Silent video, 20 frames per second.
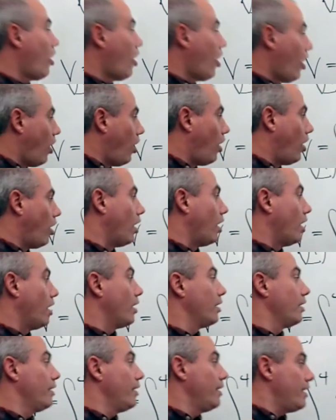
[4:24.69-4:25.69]

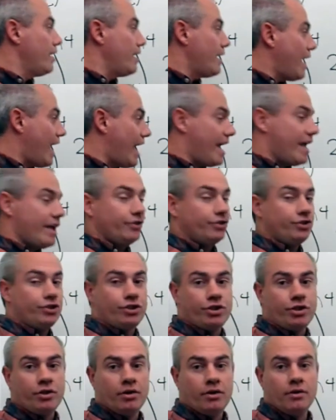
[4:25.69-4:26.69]
r
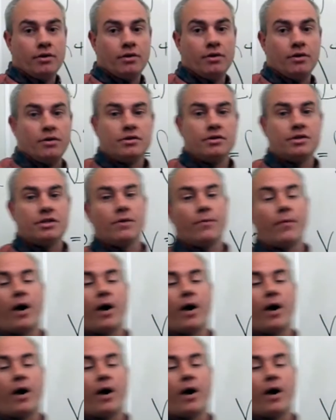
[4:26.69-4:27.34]
h dy.